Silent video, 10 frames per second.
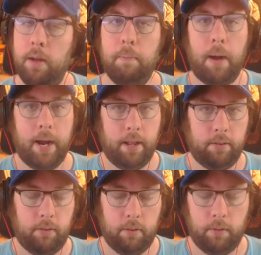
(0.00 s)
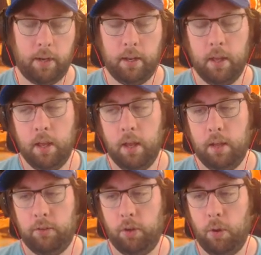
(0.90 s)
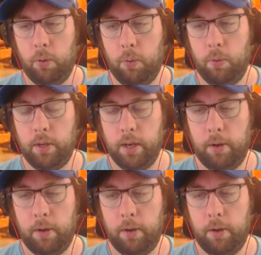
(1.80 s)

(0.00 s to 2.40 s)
Binance, right? So,